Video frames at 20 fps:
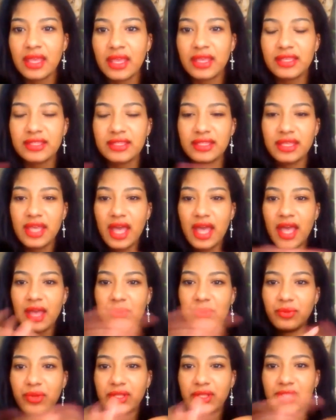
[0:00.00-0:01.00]
is the
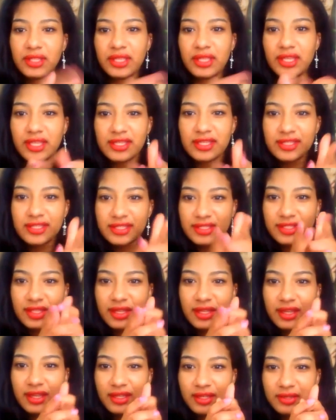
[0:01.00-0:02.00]
guy with he has
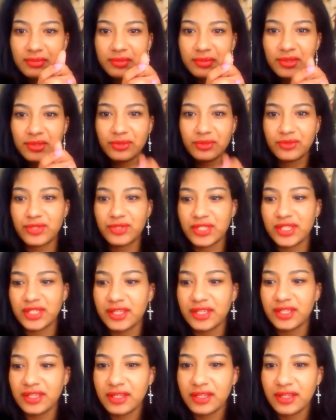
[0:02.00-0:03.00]
the um, little
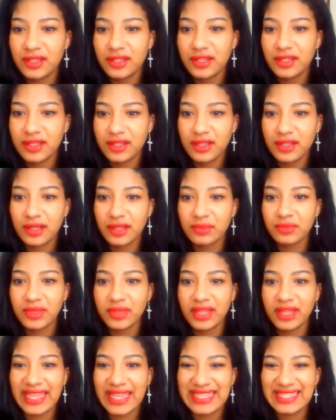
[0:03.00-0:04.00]
G
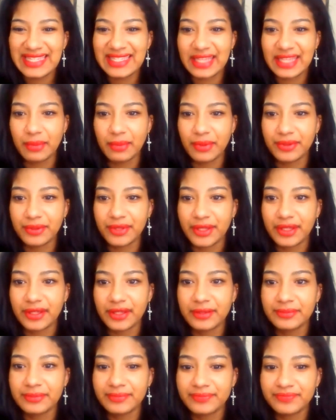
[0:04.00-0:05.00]
um, lightsaber thing.